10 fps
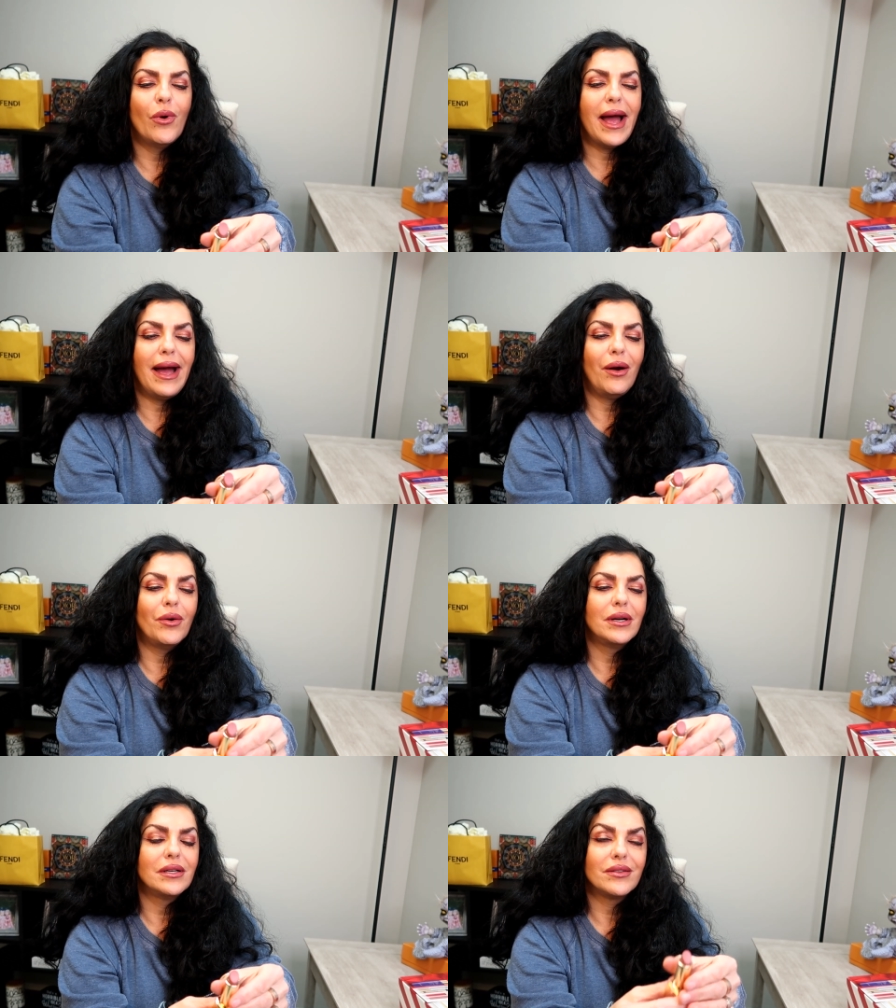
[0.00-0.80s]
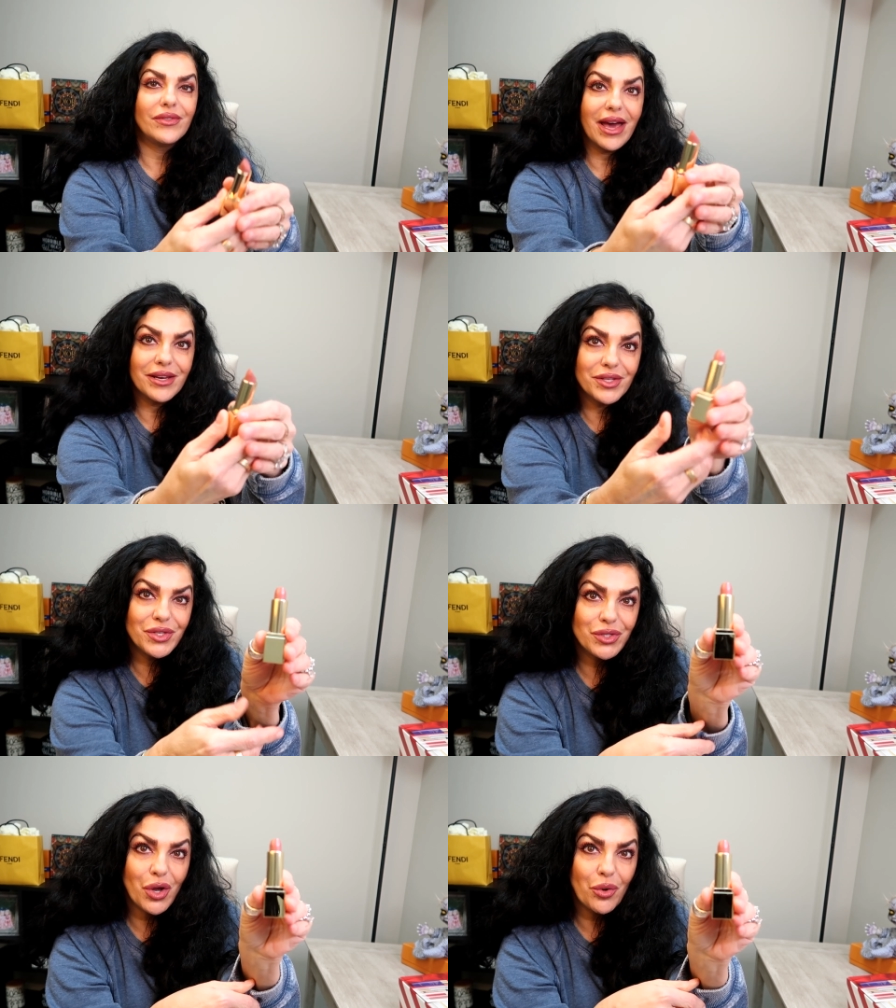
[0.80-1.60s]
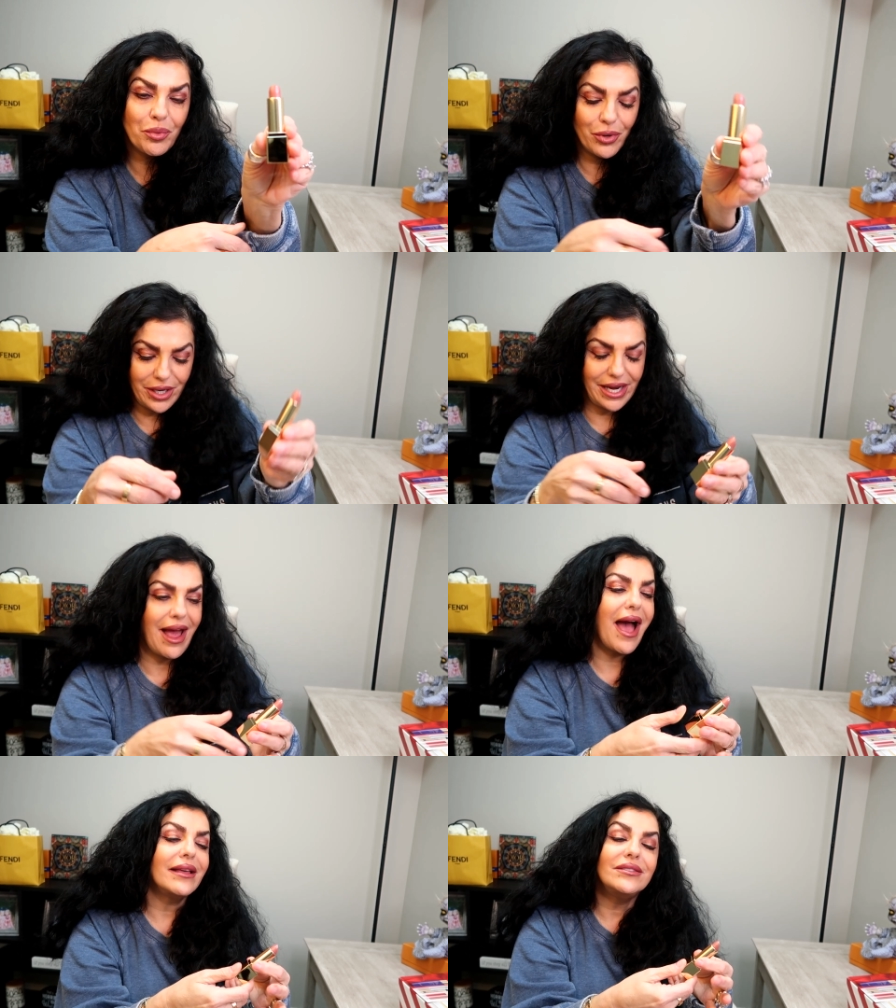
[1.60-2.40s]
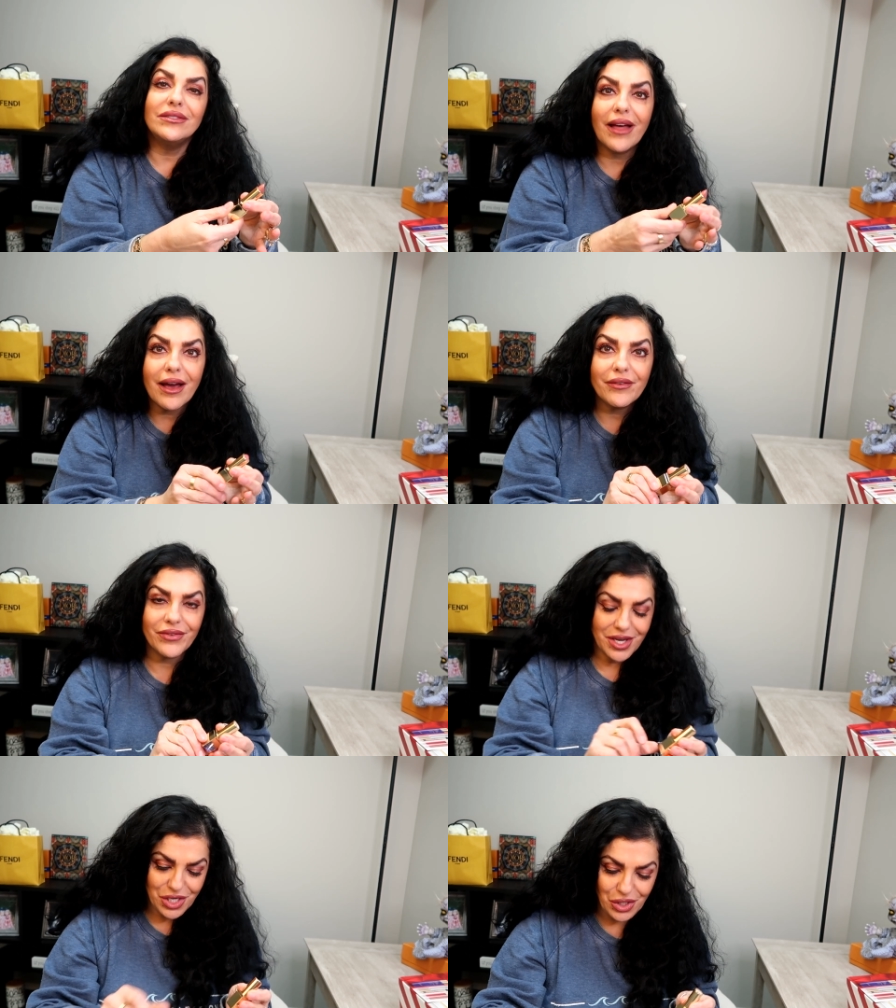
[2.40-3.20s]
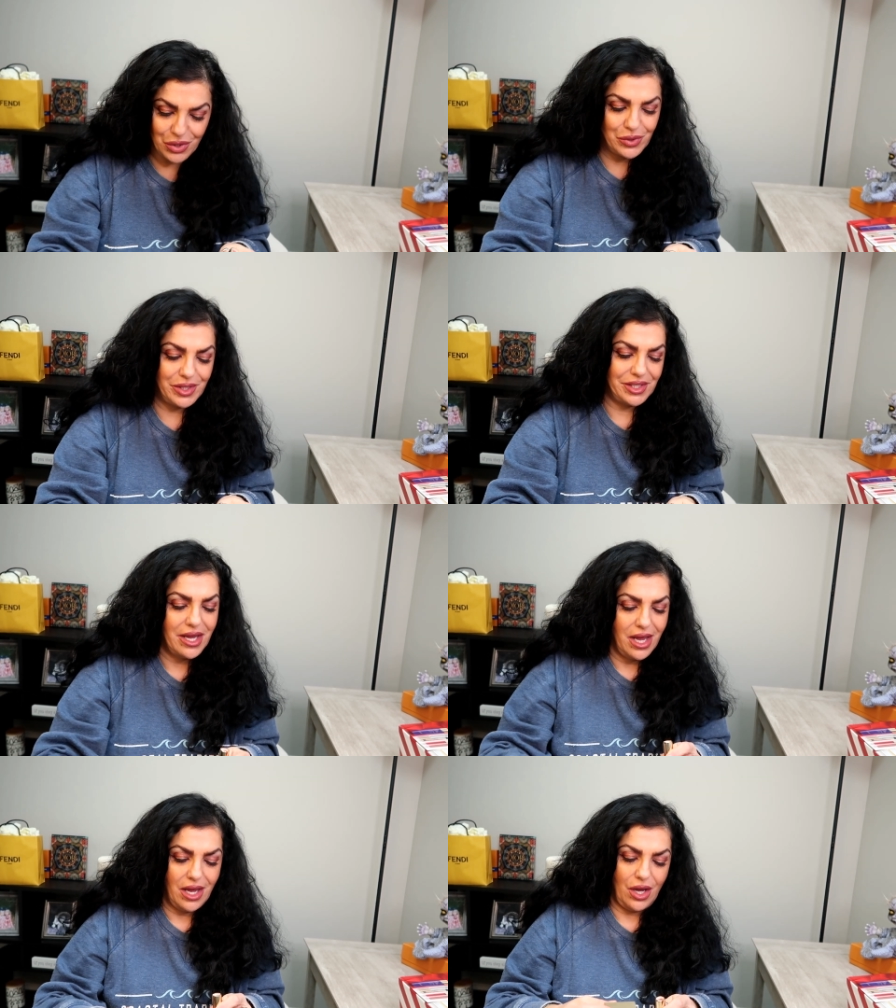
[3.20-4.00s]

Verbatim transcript: Wow. That is so pretty. I love nudes.